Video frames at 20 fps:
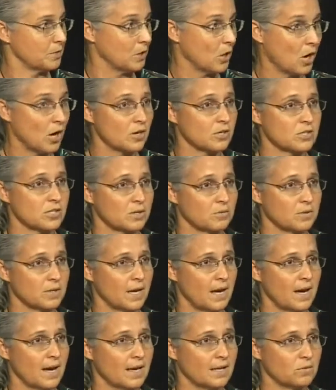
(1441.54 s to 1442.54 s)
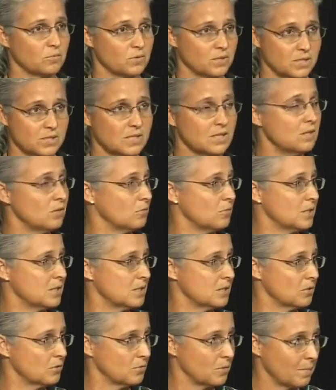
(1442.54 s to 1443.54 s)
R's that we had, and we still
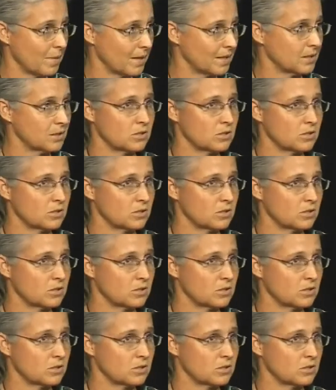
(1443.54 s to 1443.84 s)
remind